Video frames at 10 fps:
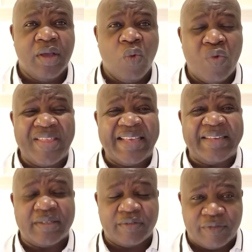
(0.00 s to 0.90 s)
whether it
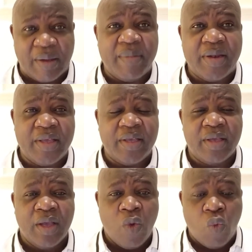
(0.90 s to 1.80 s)
is family,
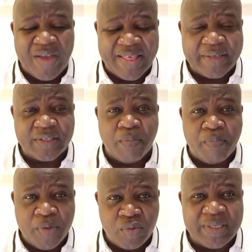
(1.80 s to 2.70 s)
whether it's
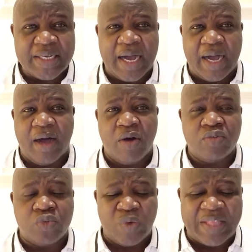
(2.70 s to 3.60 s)
building a
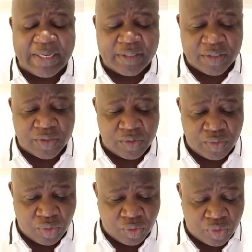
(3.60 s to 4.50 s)
house, whether it is,
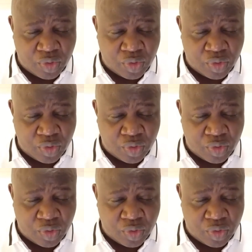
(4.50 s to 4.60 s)
you know,